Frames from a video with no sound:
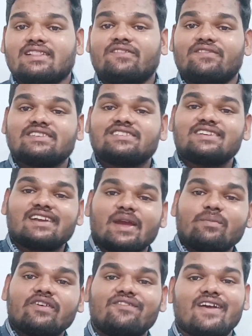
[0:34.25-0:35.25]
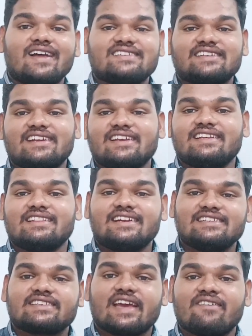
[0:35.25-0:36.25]
the first type of velocity
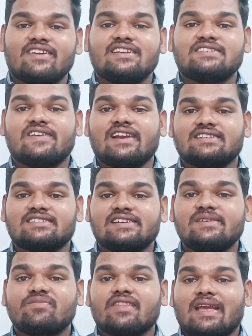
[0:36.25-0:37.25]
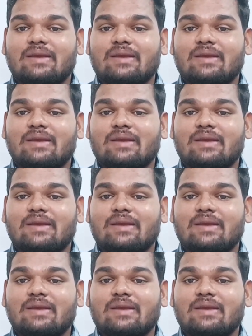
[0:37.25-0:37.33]
that is average velocity,